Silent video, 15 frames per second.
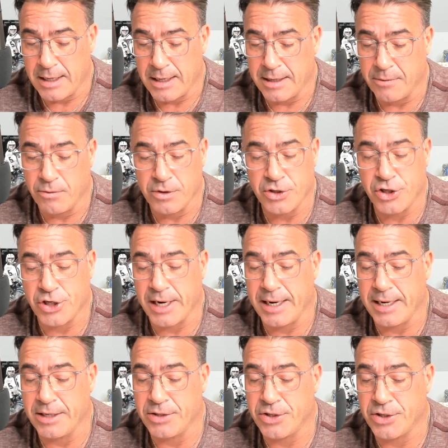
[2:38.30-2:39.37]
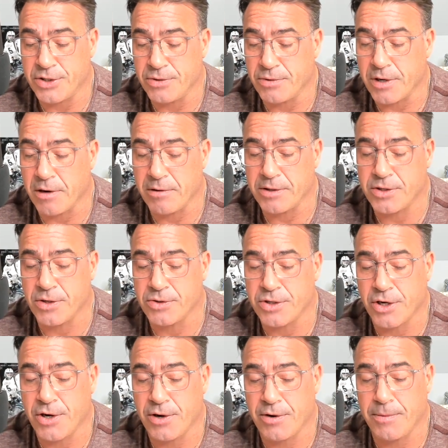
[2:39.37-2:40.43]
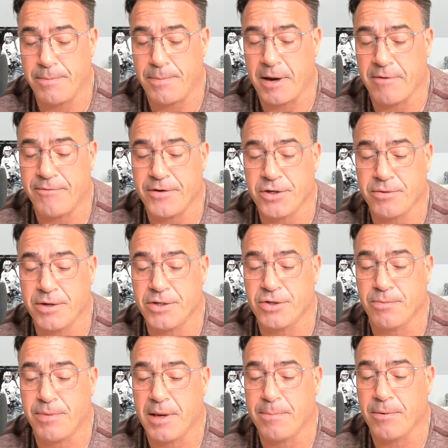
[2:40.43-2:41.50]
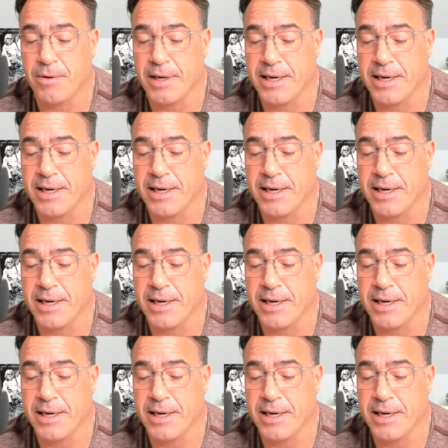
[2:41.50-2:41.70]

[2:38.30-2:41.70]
It wouldn't change to current Social Security beneficiaries or people